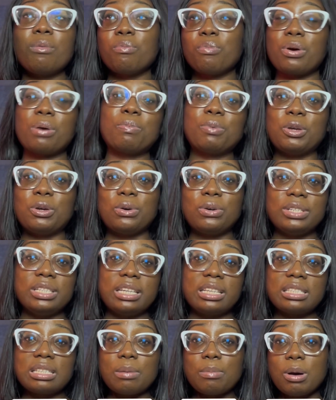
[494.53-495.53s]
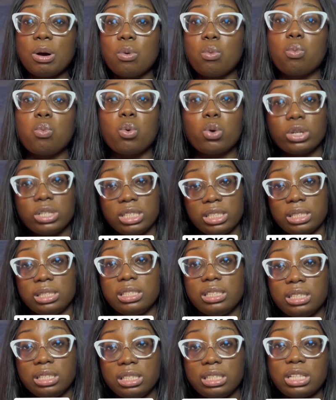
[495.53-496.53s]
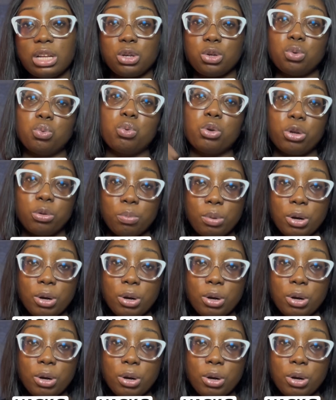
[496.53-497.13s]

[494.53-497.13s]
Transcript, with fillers: prep your audience about what it is that you want to